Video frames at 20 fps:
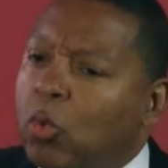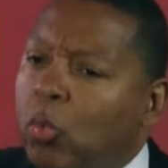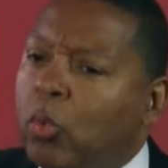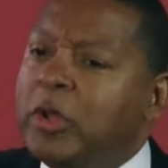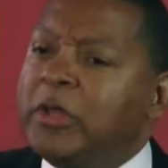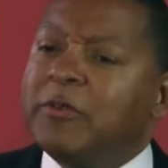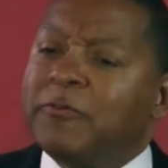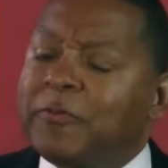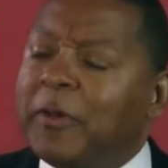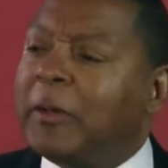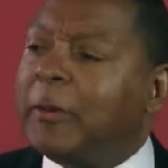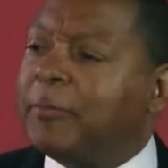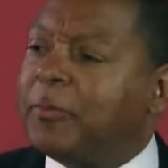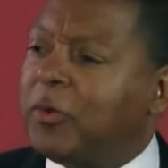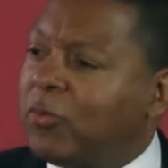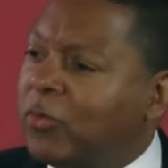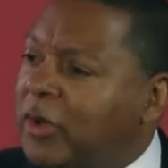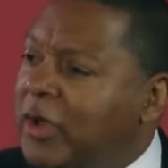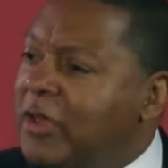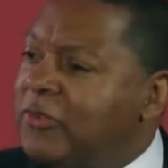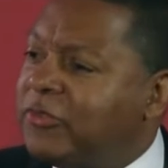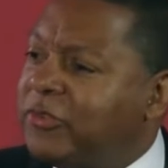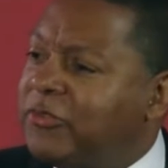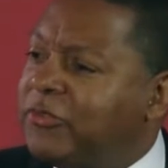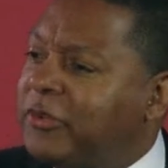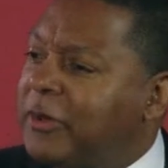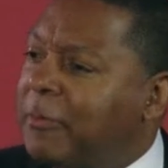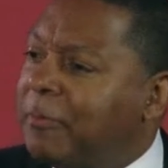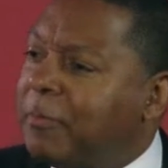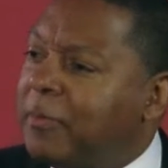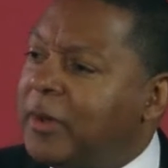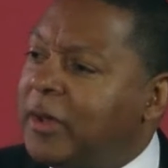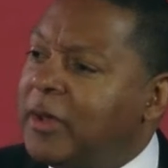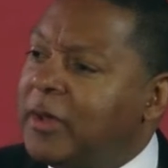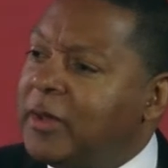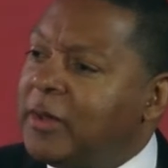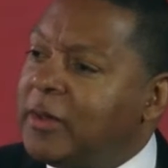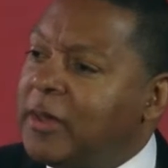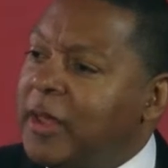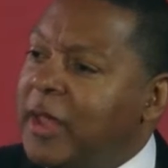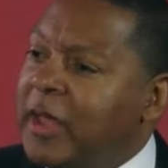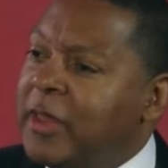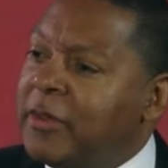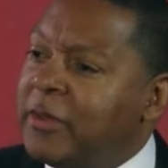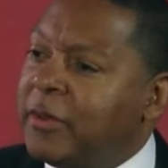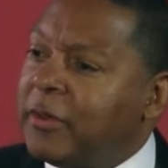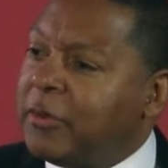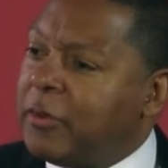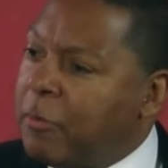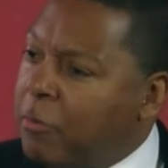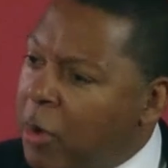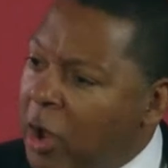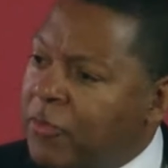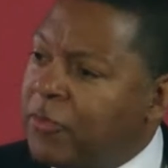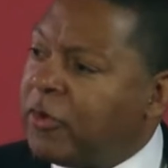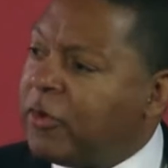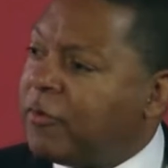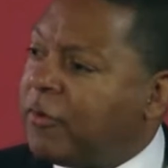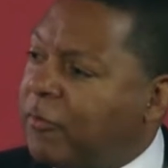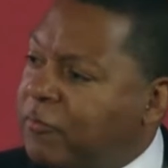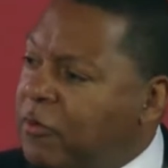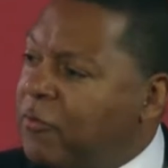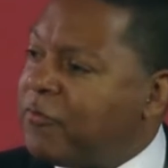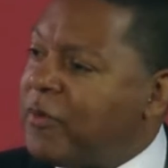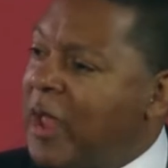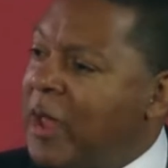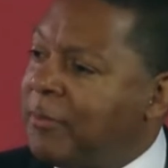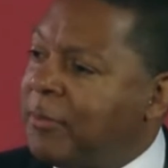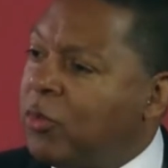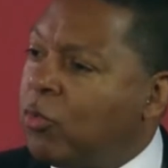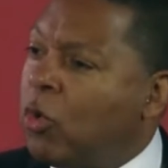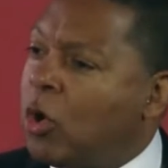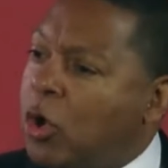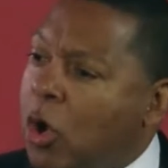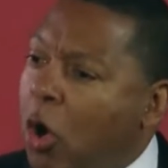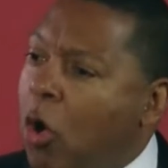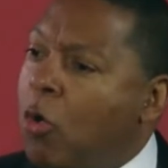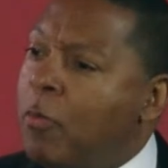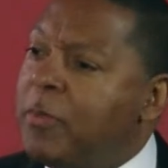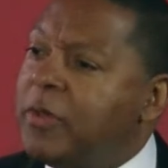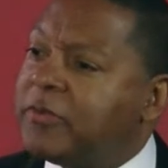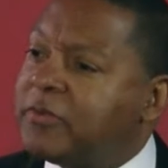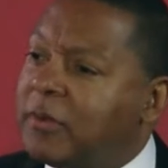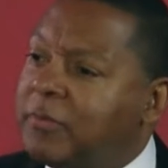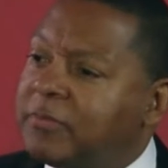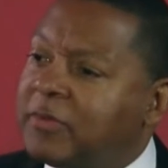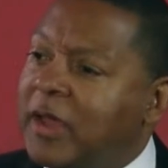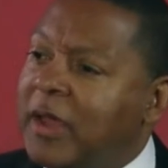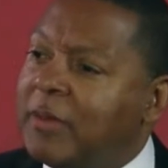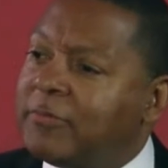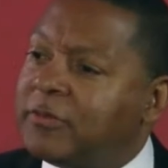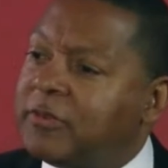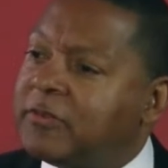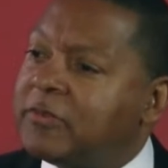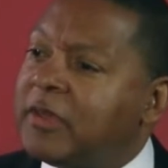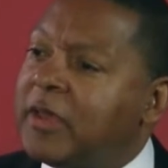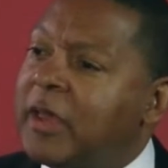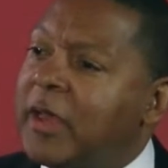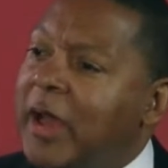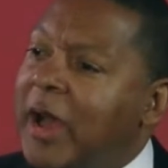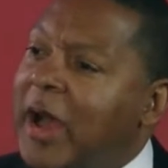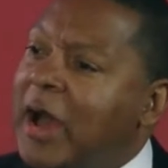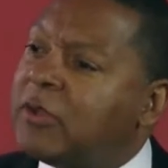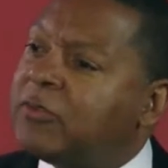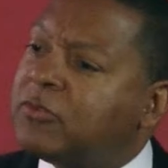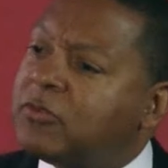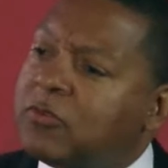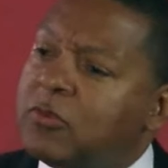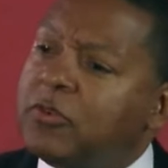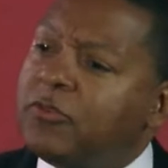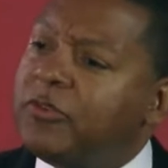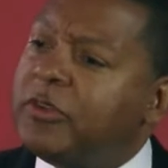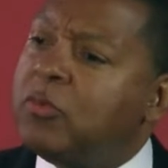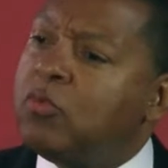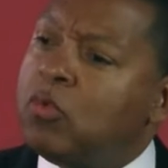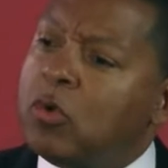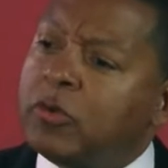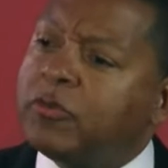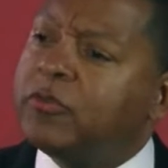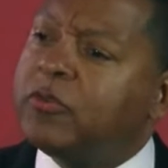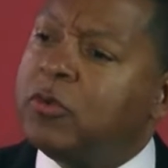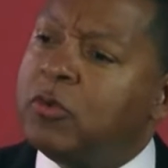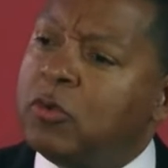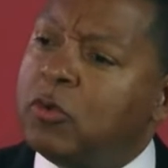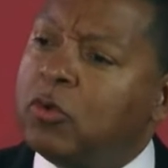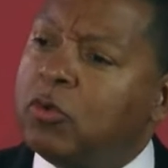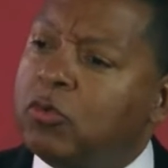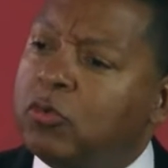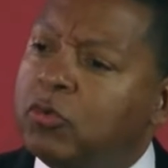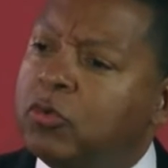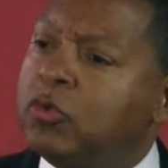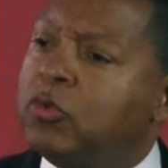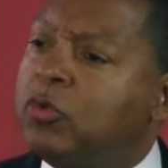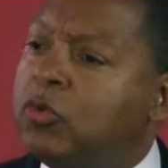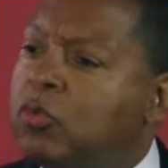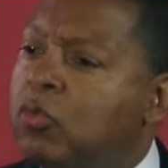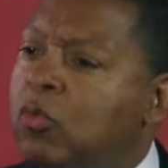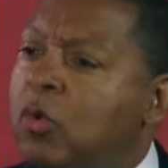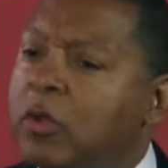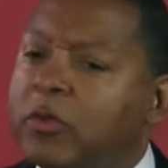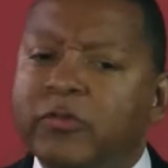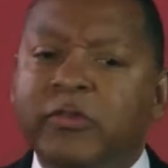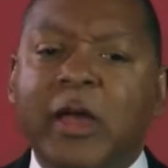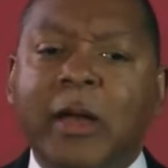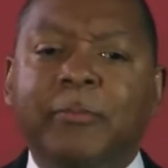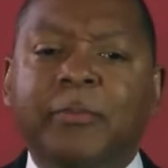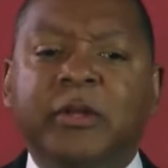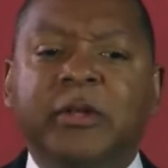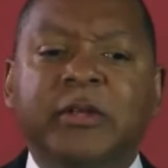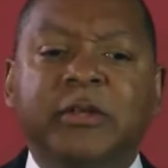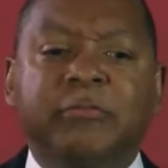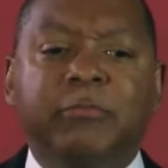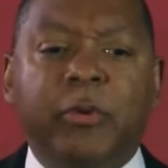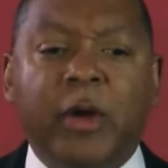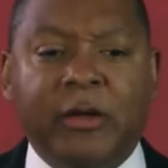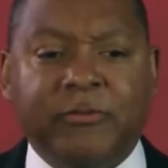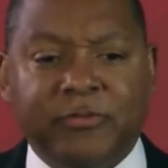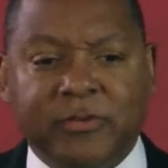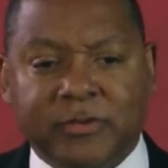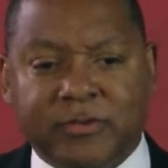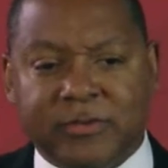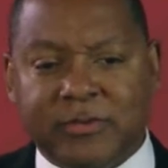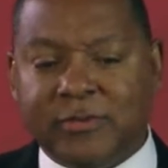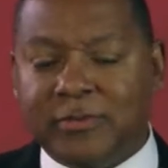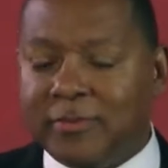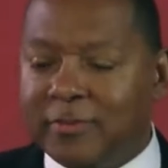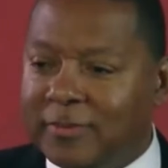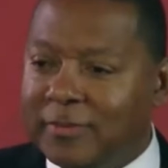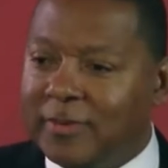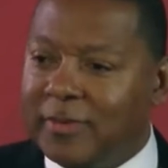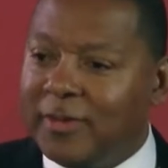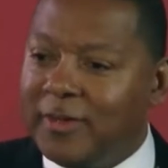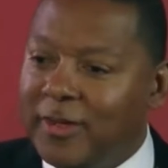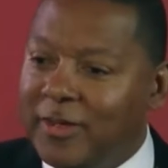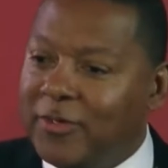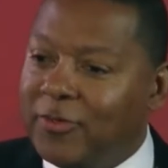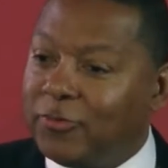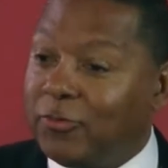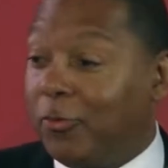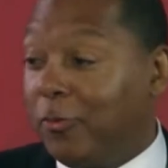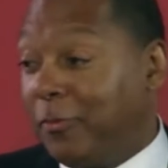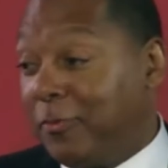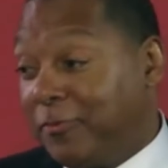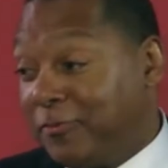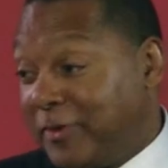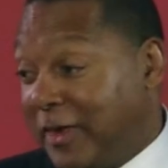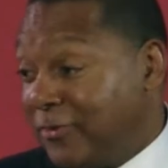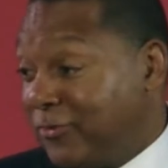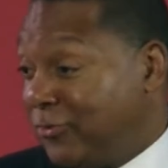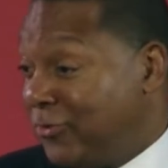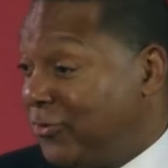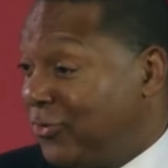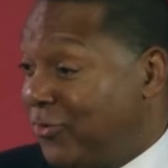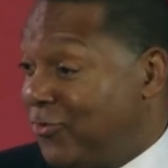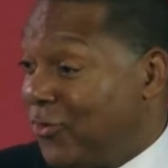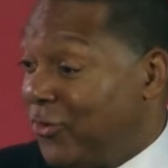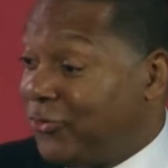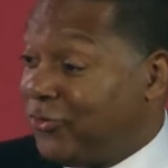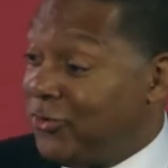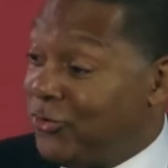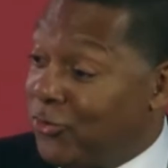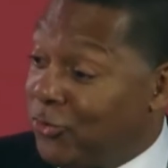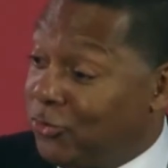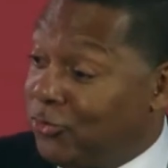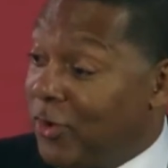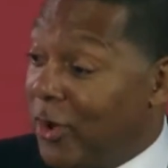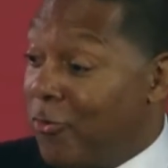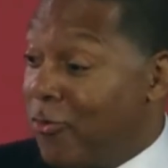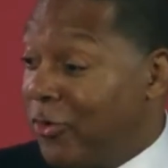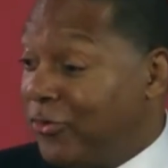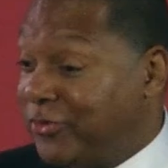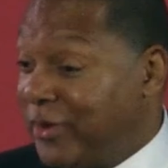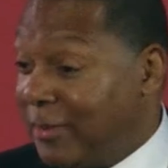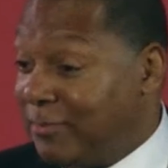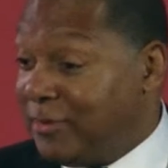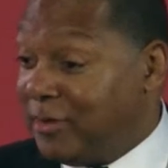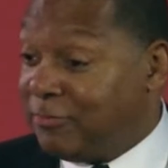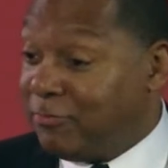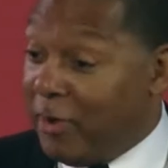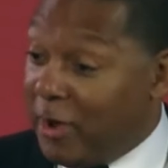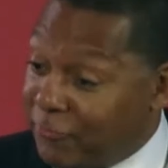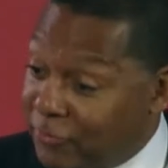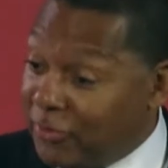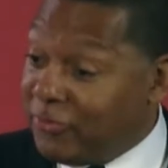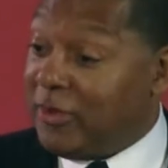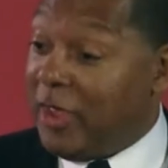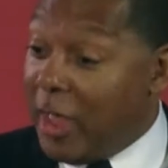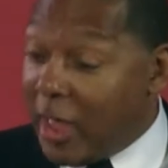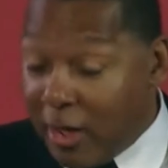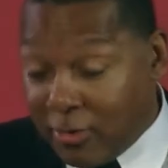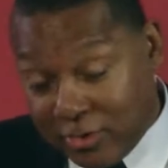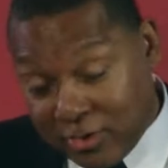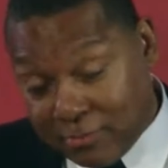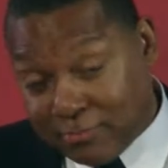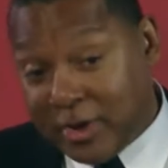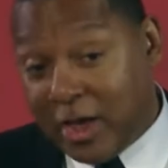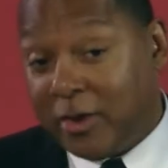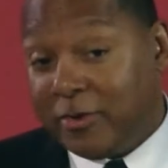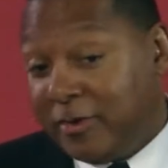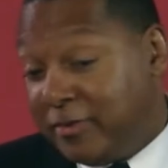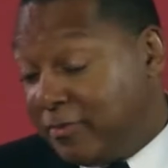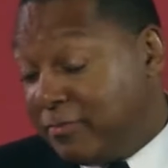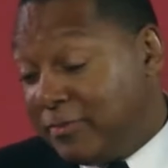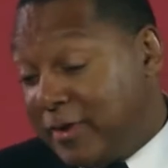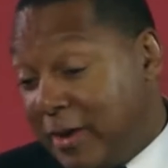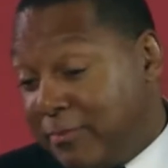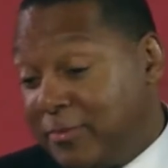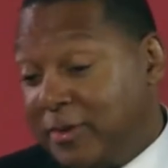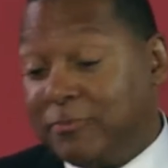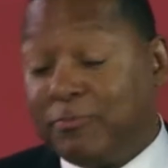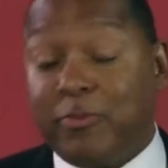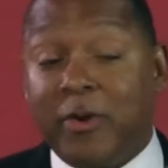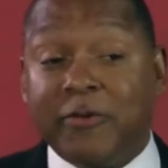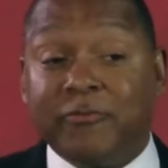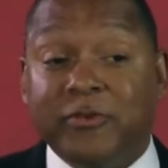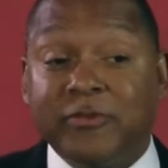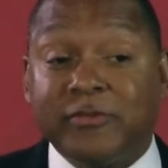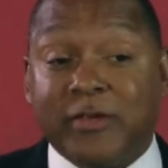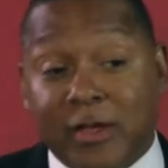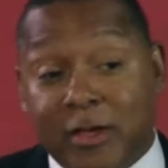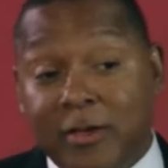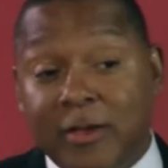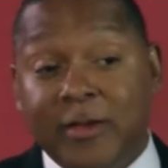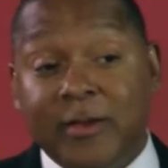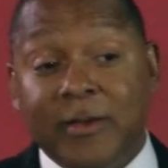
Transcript: We developed a relationship, and the mother of the family would call me sometimes and say, Atsushi wants to know, do you want Japanese breakfast? So she wants to know, do I want Japanese breakfast? Yeah, I'll come down and eat some Japanese breakfast.